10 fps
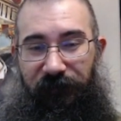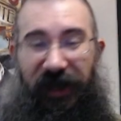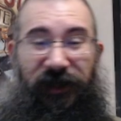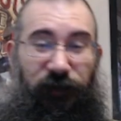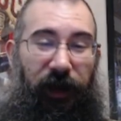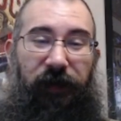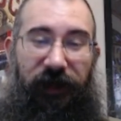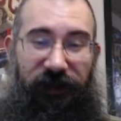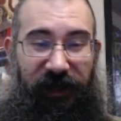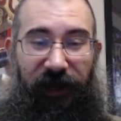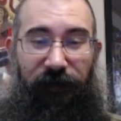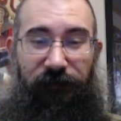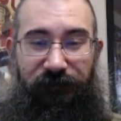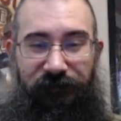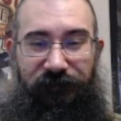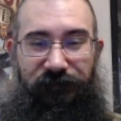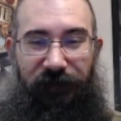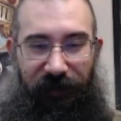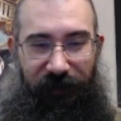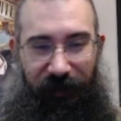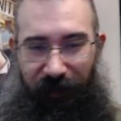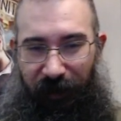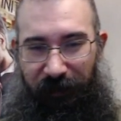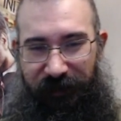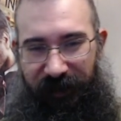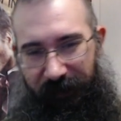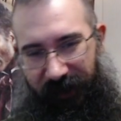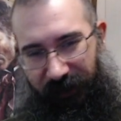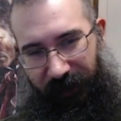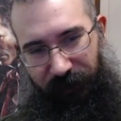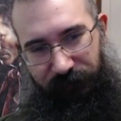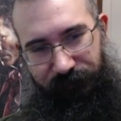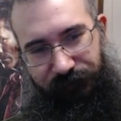That's what I'm going to say. I'm going to send them an email.